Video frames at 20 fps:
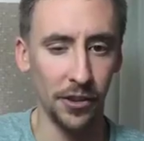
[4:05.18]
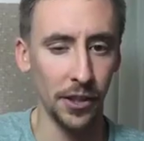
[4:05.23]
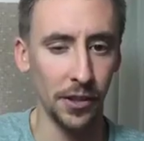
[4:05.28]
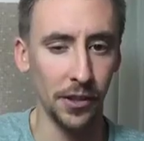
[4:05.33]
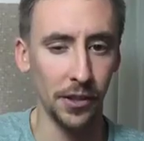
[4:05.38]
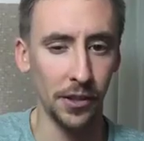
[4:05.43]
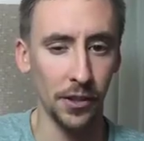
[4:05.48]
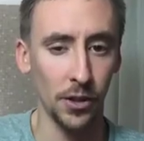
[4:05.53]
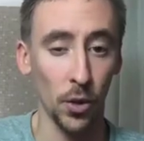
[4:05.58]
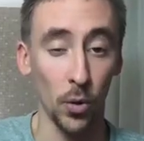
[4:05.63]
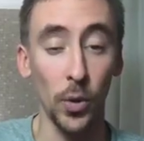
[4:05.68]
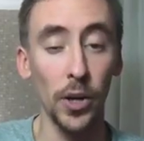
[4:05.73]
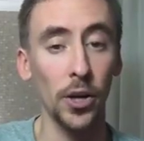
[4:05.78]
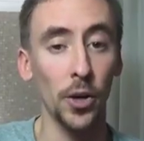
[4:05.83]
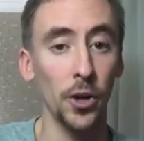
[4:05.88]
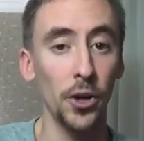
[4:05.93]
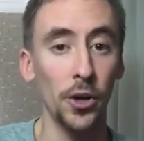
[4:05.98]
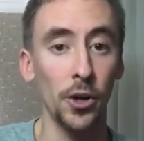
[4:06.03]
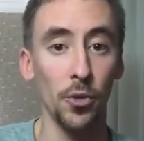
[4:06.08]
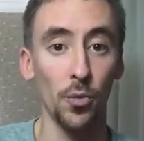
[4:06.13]
just the quicker
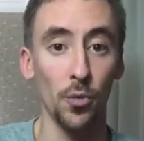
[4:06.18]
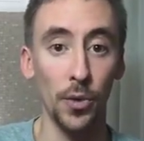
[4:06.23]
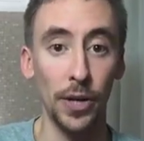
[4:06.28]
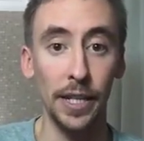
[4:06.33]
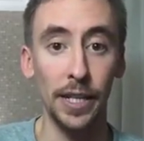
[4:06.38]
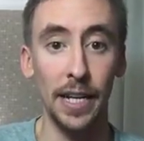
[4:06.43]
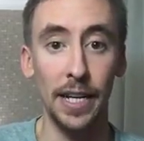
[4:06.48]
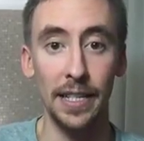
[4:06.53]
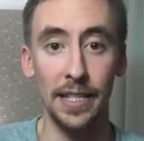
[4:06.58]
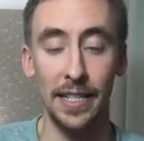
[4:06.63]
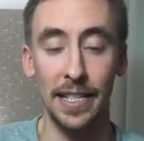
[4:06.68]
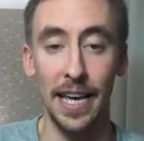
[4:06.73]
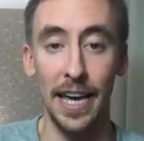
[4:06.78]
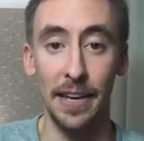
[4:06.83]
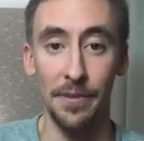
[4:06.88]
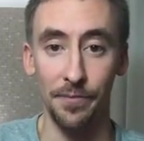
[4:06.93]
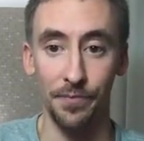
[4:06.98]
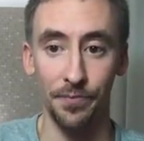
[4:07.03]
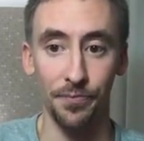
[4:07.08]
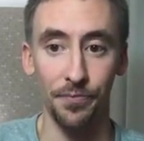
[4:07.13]
you can realize
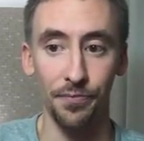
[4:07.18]
that